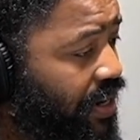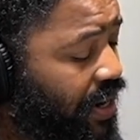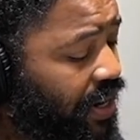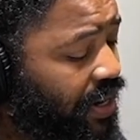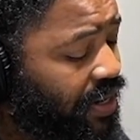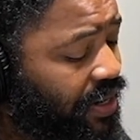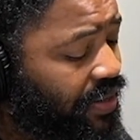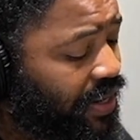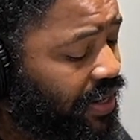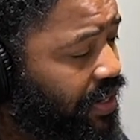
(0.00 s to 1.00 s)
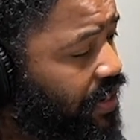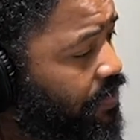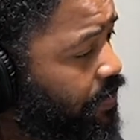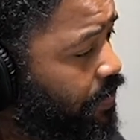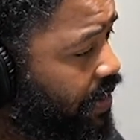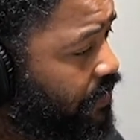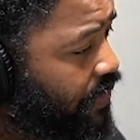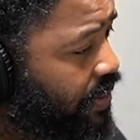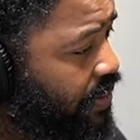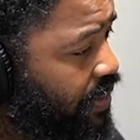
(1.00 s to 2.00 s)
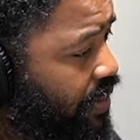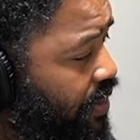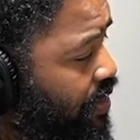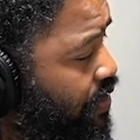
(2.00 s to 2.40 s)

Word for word: and they need to be paid fairly.